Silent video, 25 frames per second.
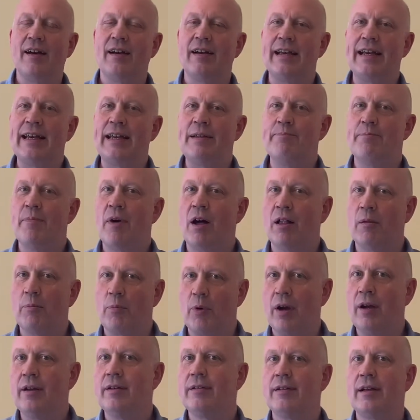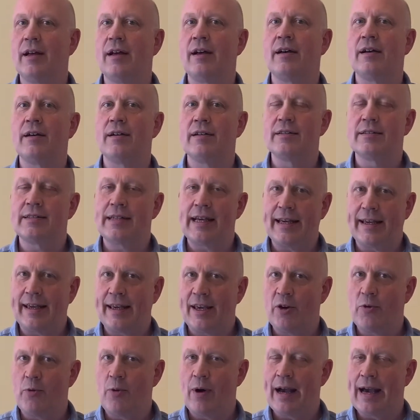in Marlborough, taking
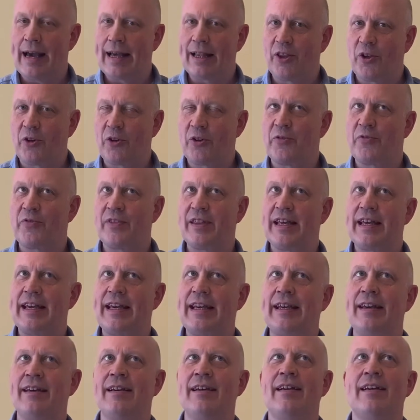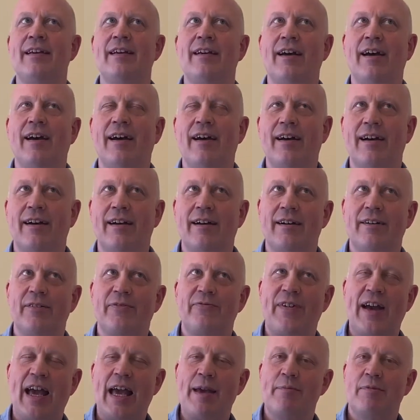away a lot of the
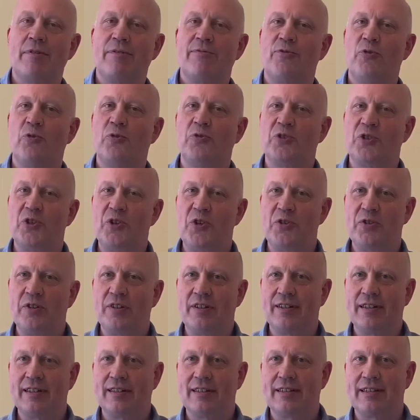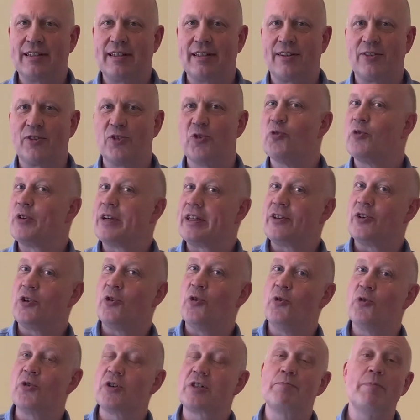fame and fortune and glory that
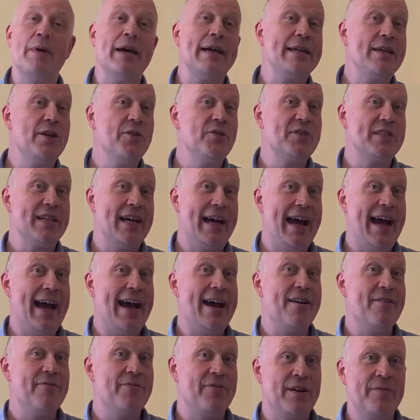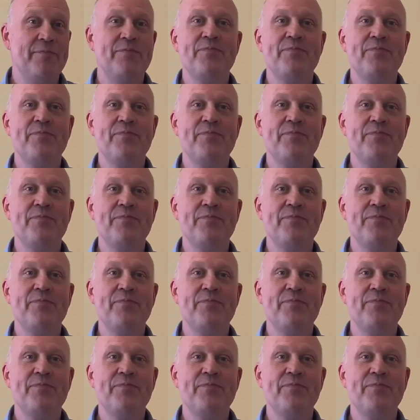Hawke's Bay used to have,